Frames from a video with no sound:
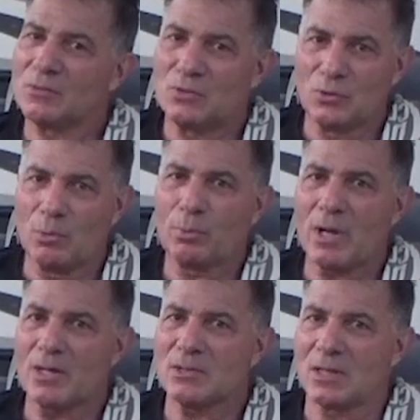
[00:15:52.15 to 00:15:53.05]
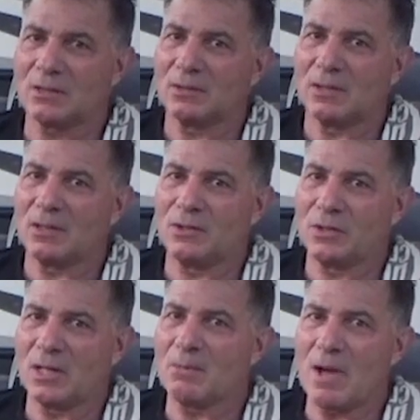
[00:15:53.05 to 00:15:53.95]
do a project and
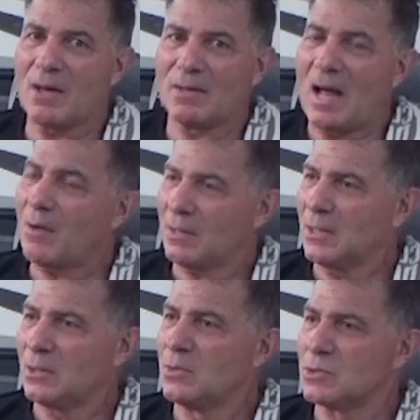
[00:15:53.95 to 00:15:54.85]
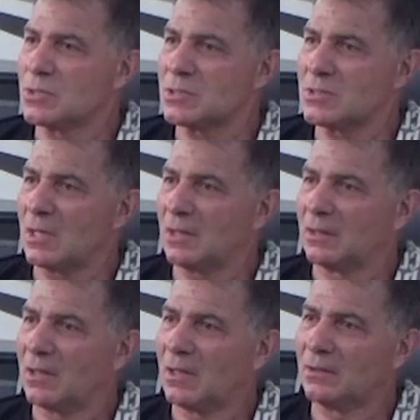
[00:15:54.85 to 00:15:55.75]
think about, how can I use this thing
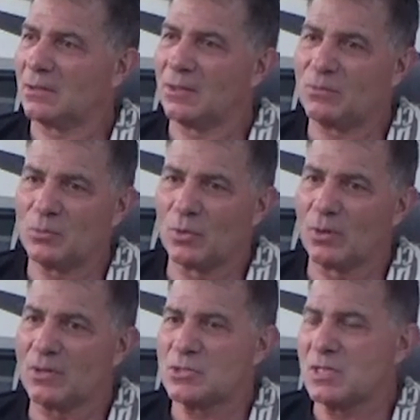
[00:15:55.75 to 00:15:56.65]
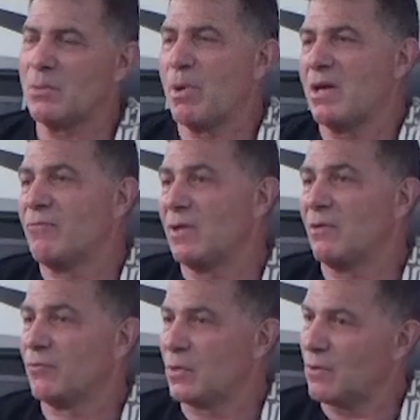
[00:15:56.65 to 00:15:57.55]
and really see the benefit,
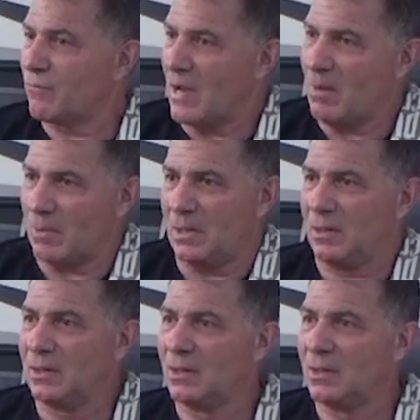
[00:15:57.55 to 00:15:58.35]
and for your family.